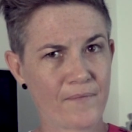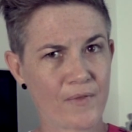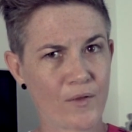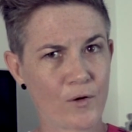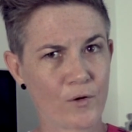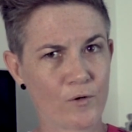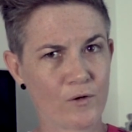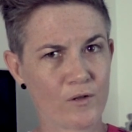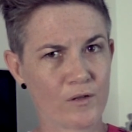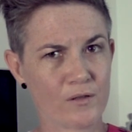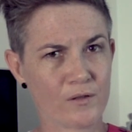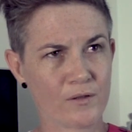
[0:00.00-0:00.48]

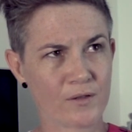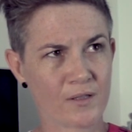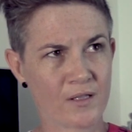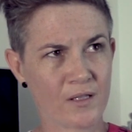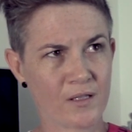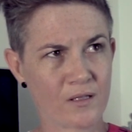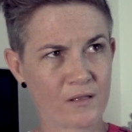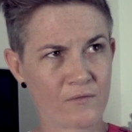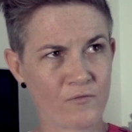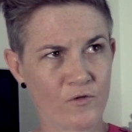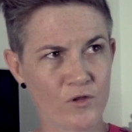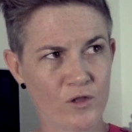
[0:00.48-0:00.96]
or else
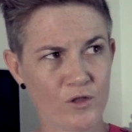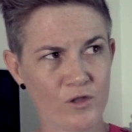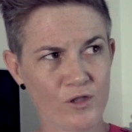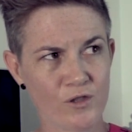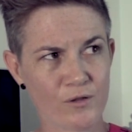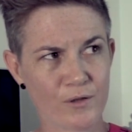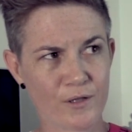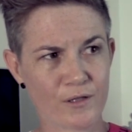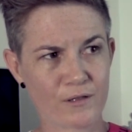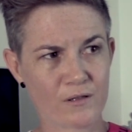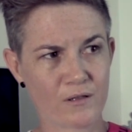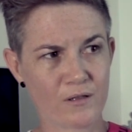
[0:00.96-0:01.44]
it's for the
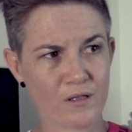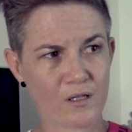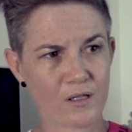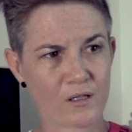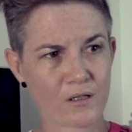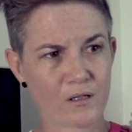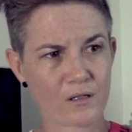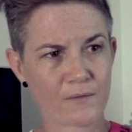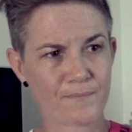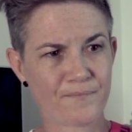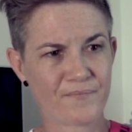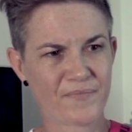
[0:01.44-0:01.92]

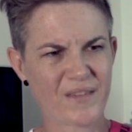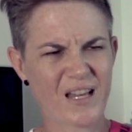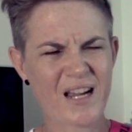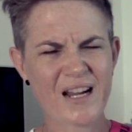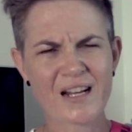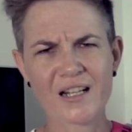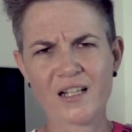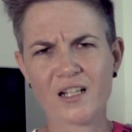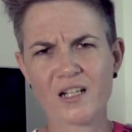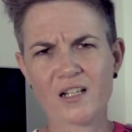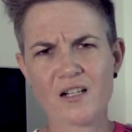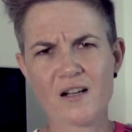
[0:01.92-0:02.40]
Duosonic. I
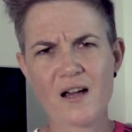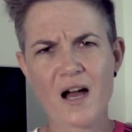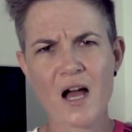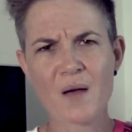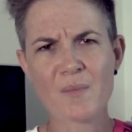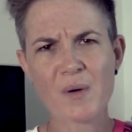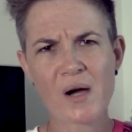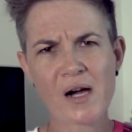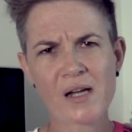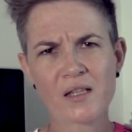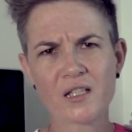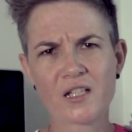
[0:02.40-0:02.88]
don't know, I
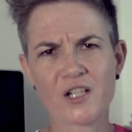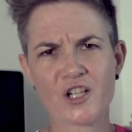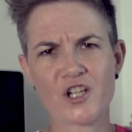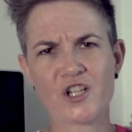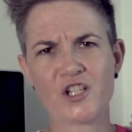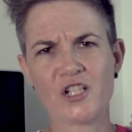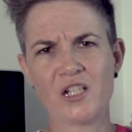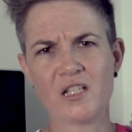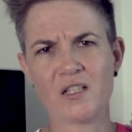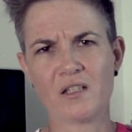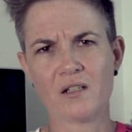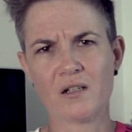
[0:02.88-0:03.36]
buy a lot of
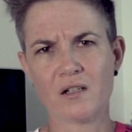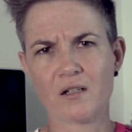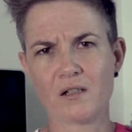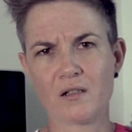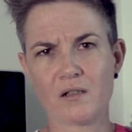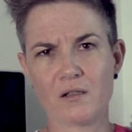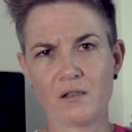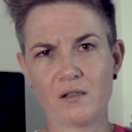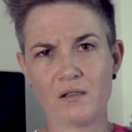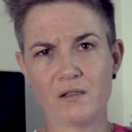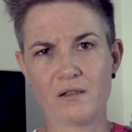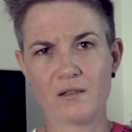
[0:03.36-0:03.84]
shit that I
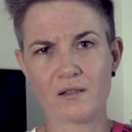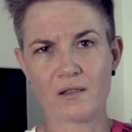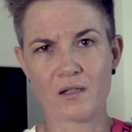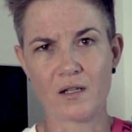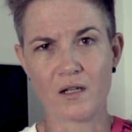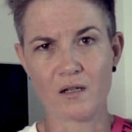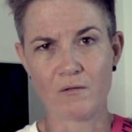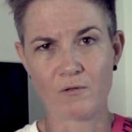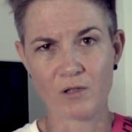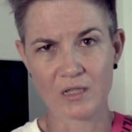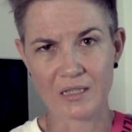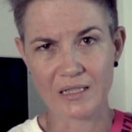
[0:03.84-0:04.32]
don't use, and
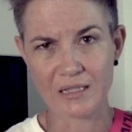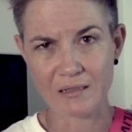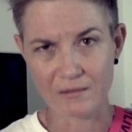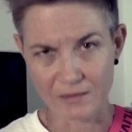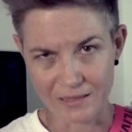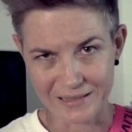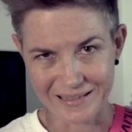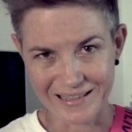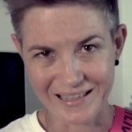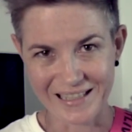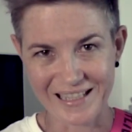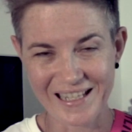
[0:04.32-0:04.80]
I
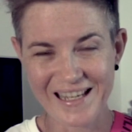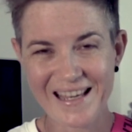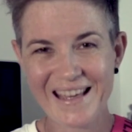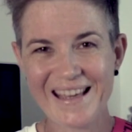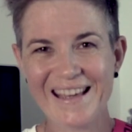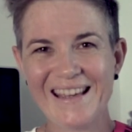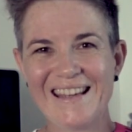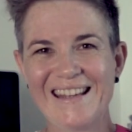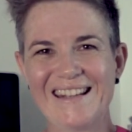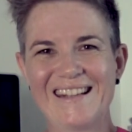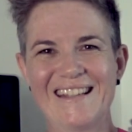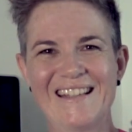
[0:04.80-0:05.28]
really
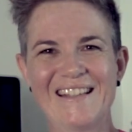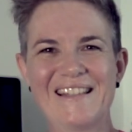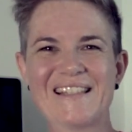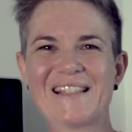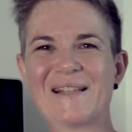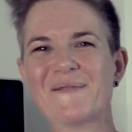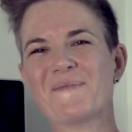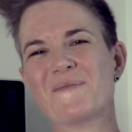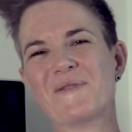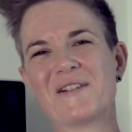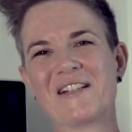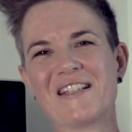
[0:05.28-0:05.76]
need
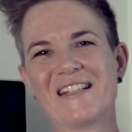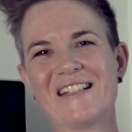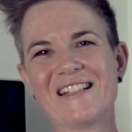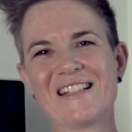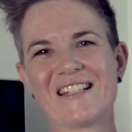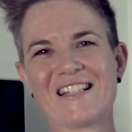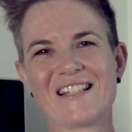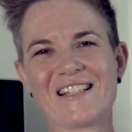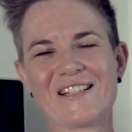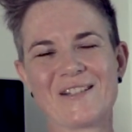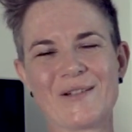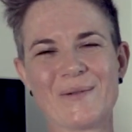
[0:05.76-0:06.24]
somebody
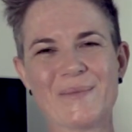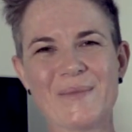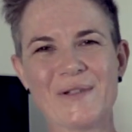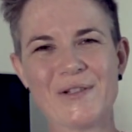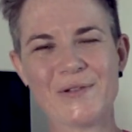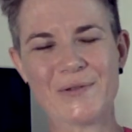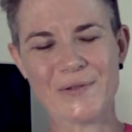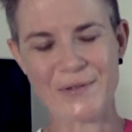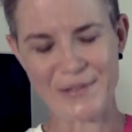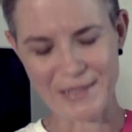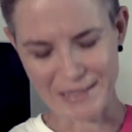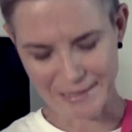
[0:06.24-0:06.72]
to stop me
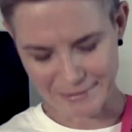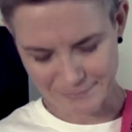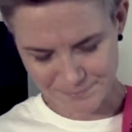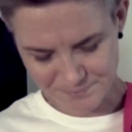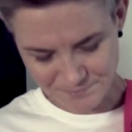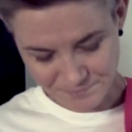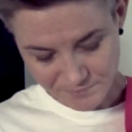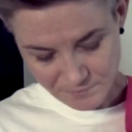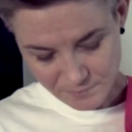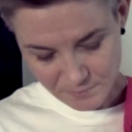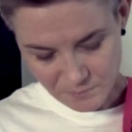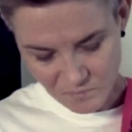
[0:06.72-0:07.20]
doing that.
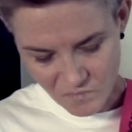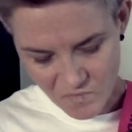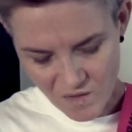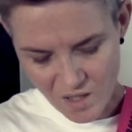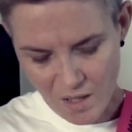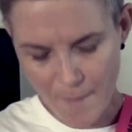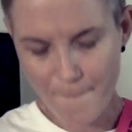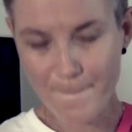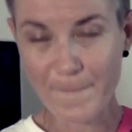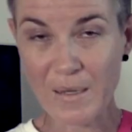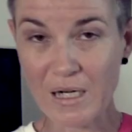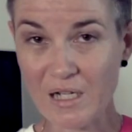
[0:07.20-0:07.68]

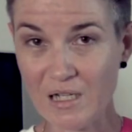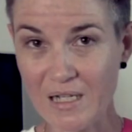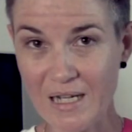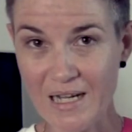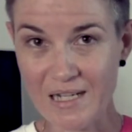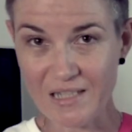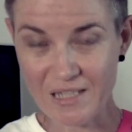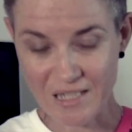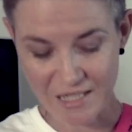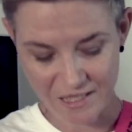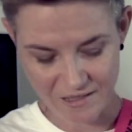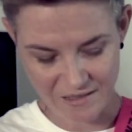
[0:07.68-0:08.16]
But
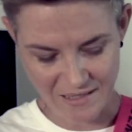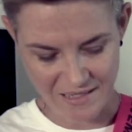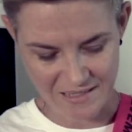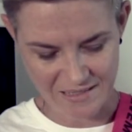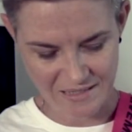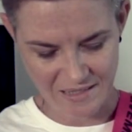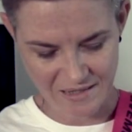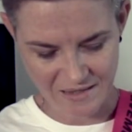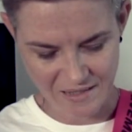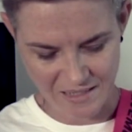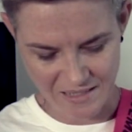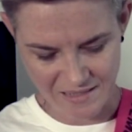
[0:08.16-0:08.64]
I
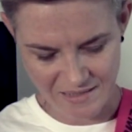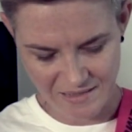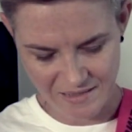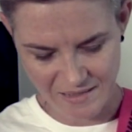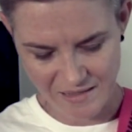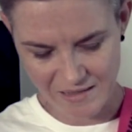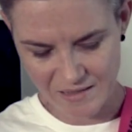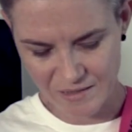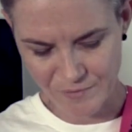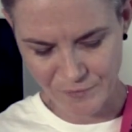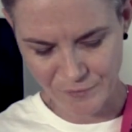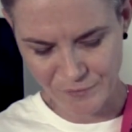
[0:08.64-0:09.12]
digress.
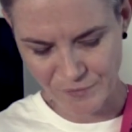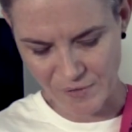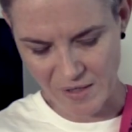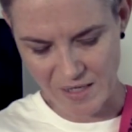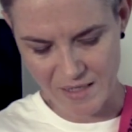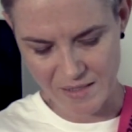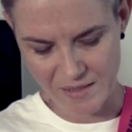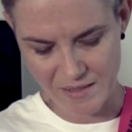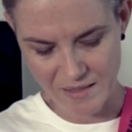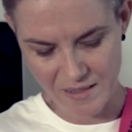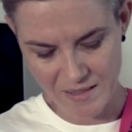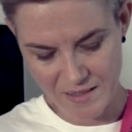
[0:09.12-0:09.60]
This is
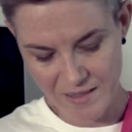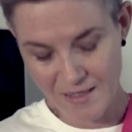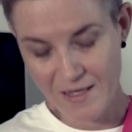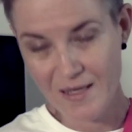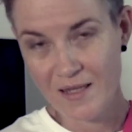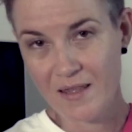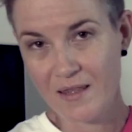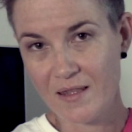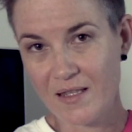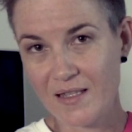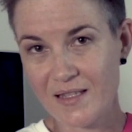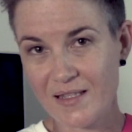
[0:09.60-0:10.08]
fun.
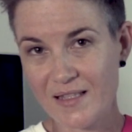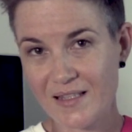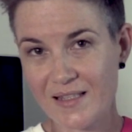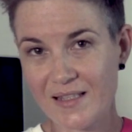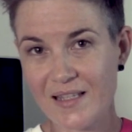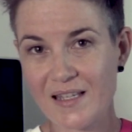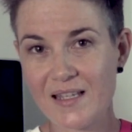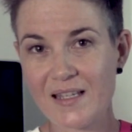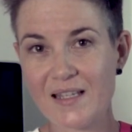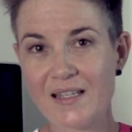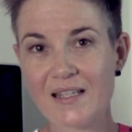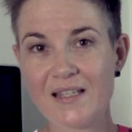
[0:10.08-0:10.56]

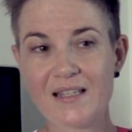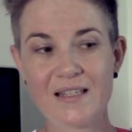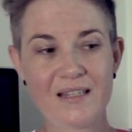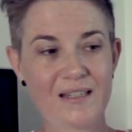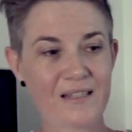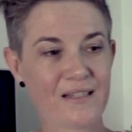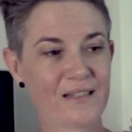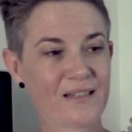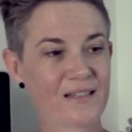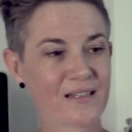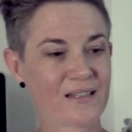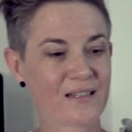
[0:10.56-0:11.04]
This
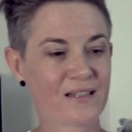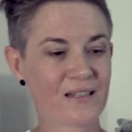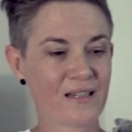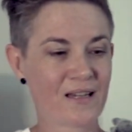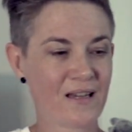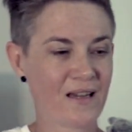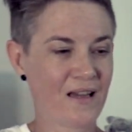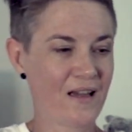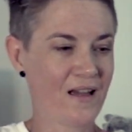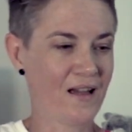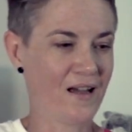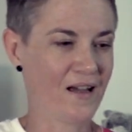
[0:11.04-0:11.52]

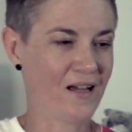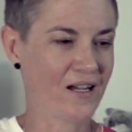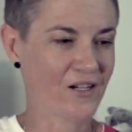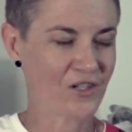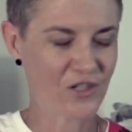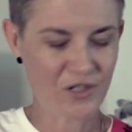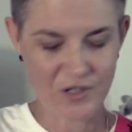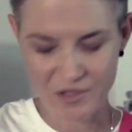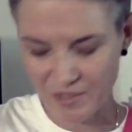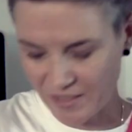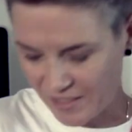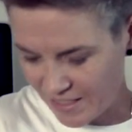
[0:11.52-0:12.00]
is
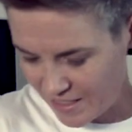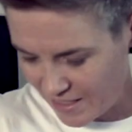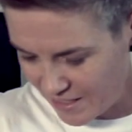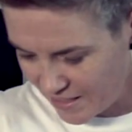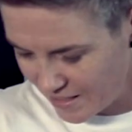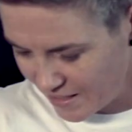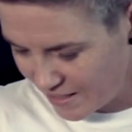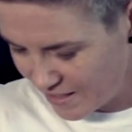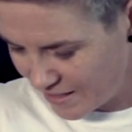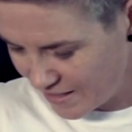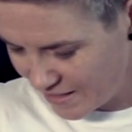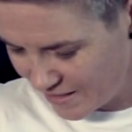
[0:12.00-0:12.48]

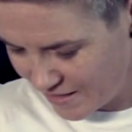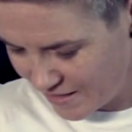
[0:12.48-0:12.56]
actually